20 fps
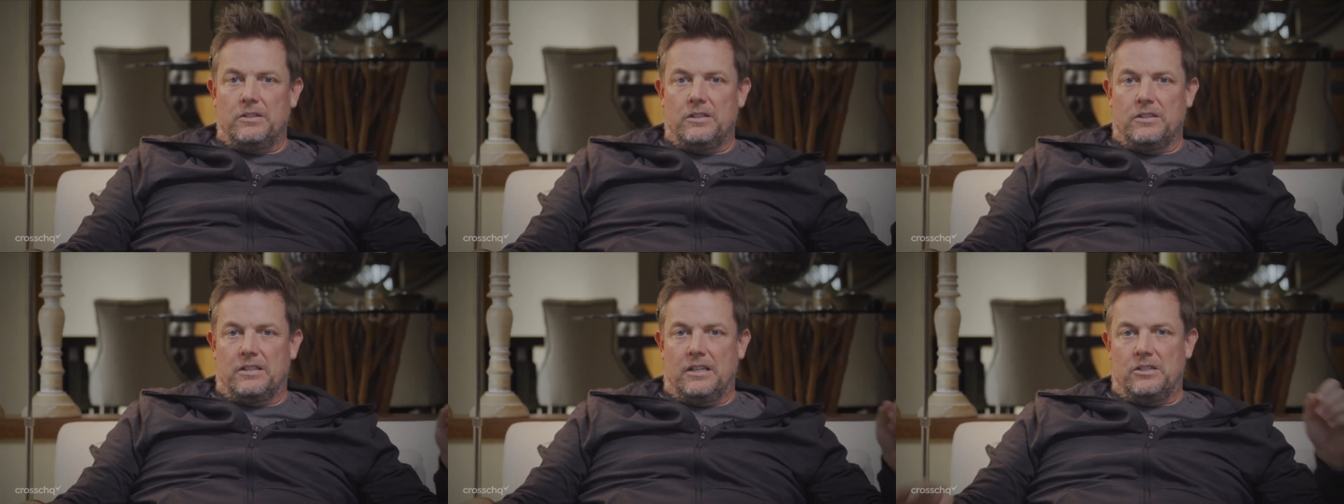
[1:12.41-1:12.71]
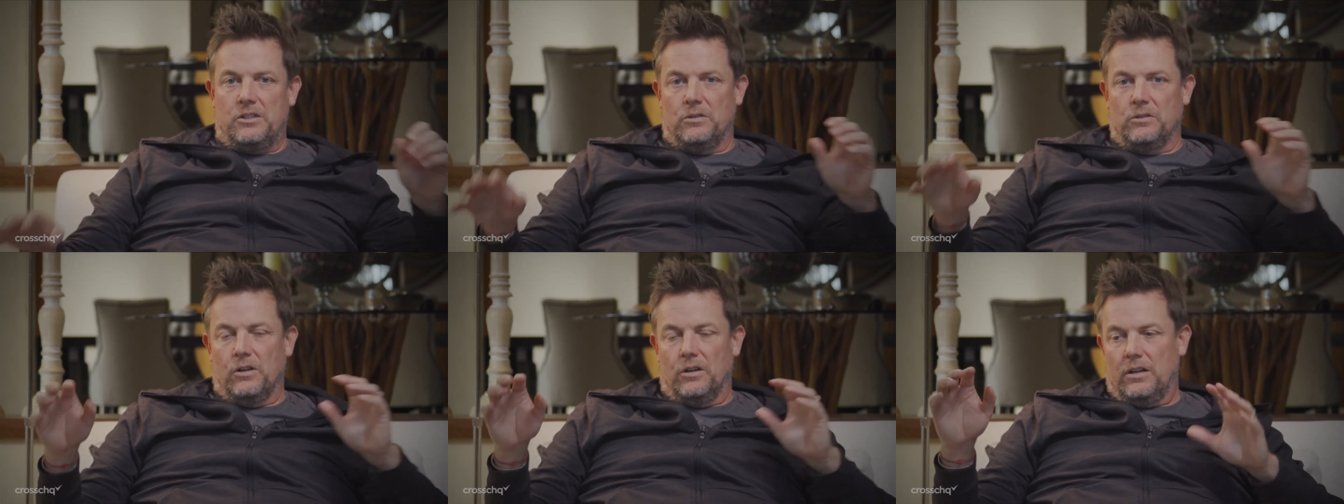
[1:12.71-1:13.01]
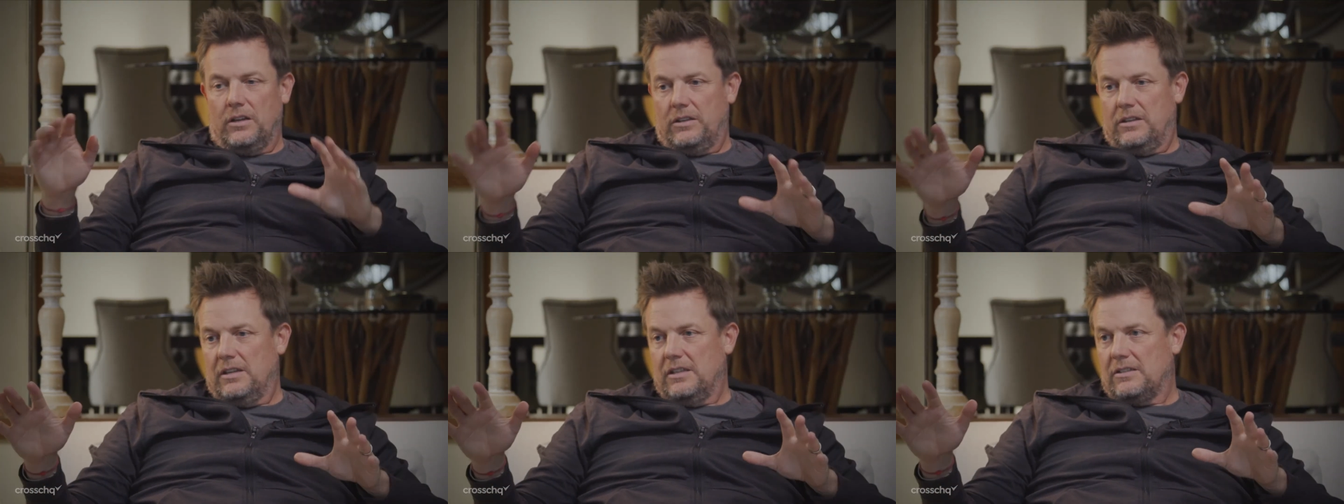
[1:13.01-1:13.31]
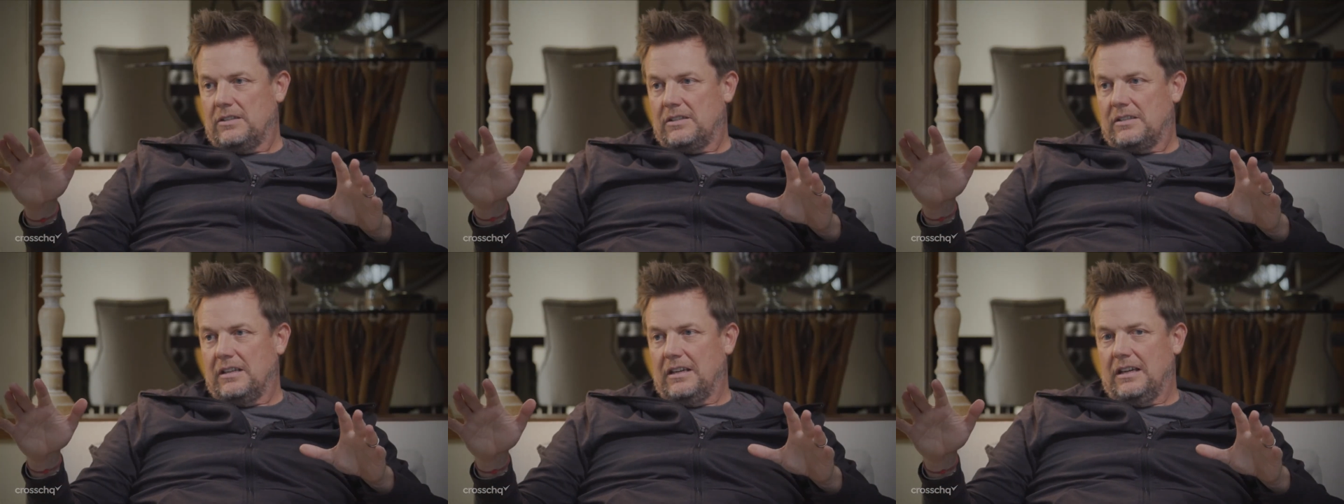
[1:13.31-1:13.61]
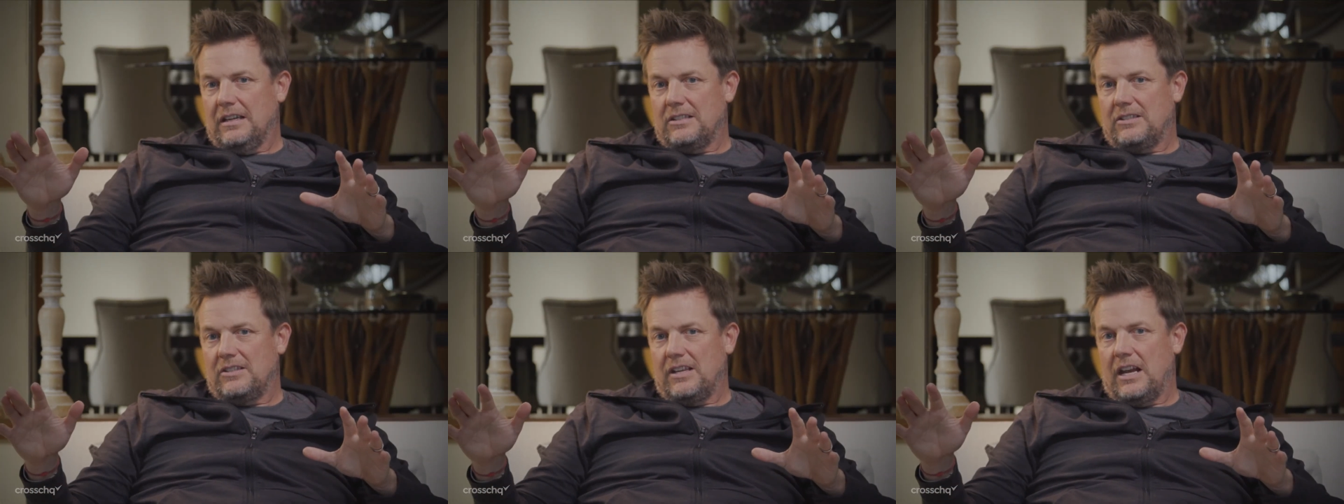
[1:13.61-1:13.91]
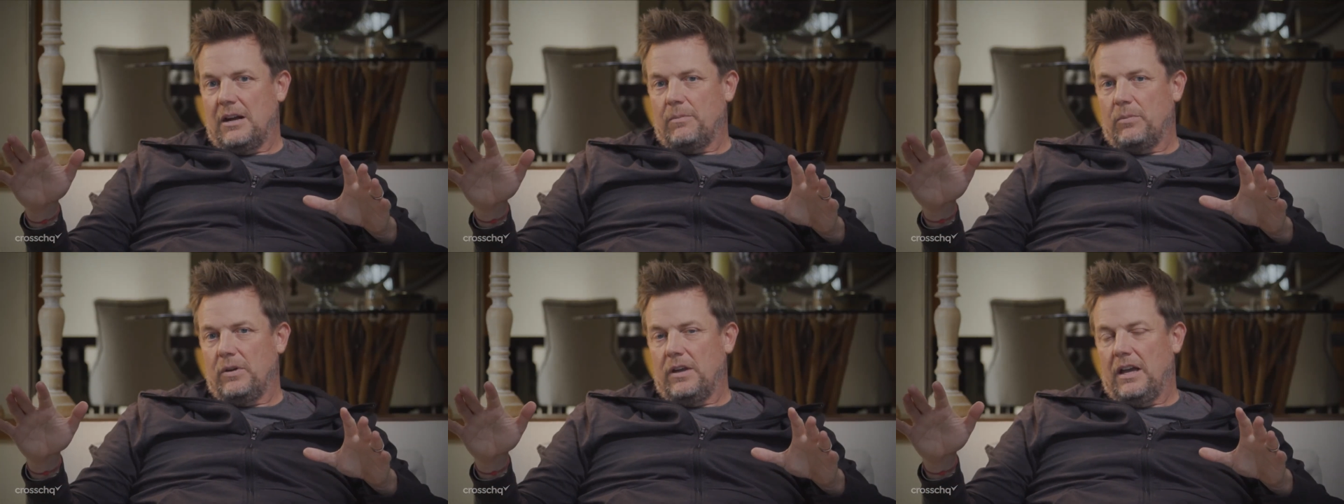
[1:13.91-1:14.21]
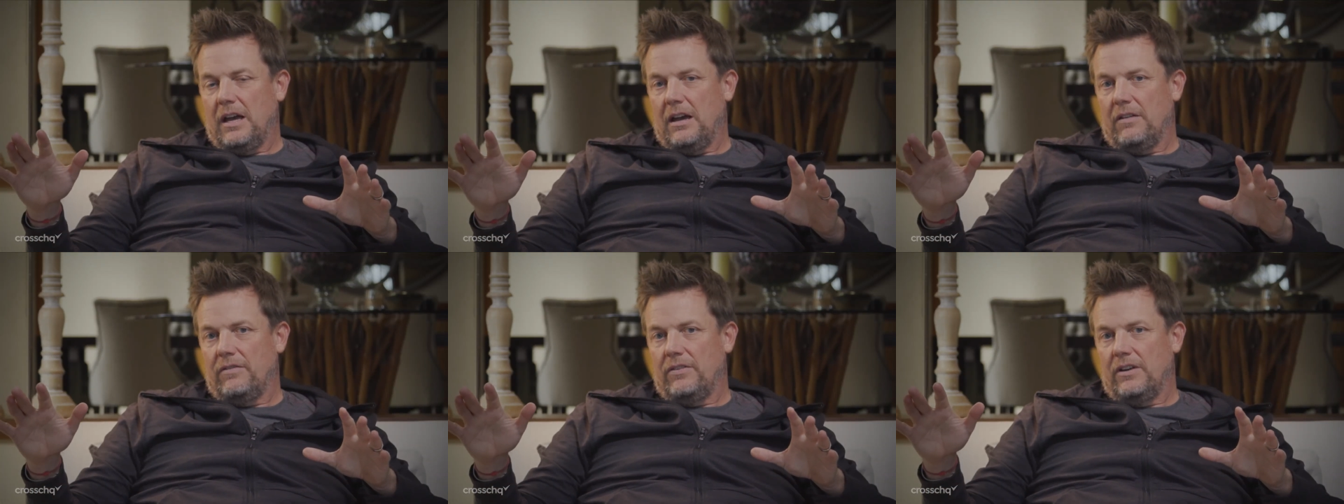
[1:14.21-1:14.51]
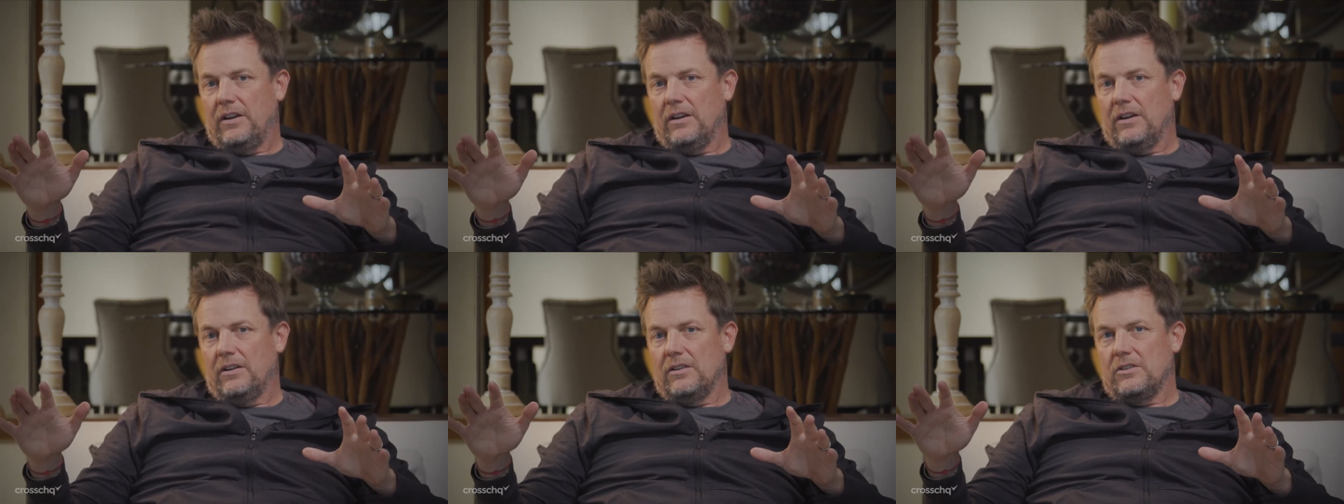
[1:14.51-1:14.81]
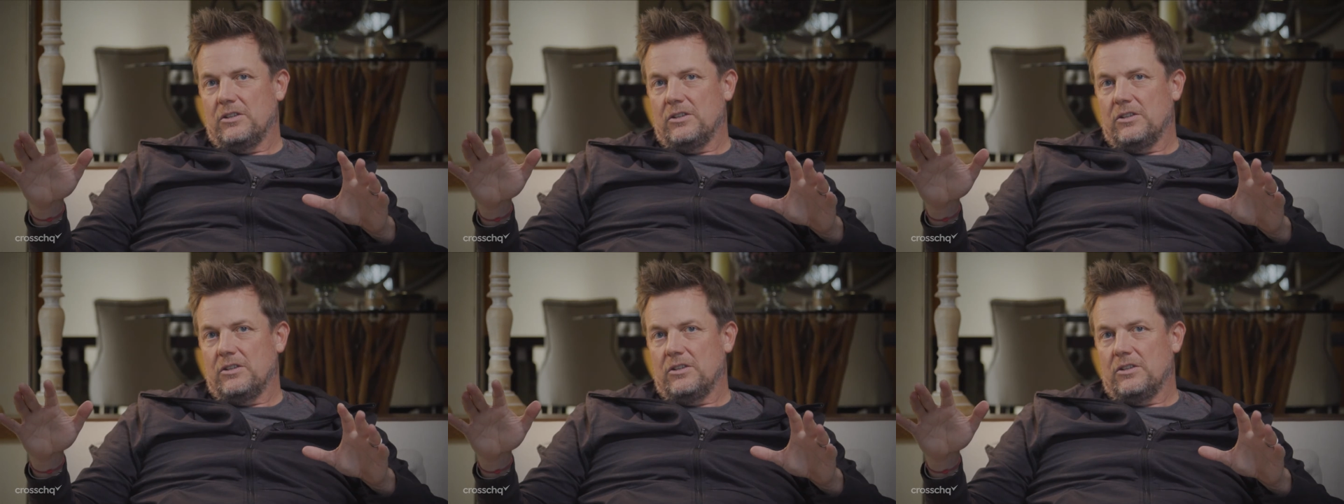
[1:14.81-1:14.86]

Just as you look at this setup we have here,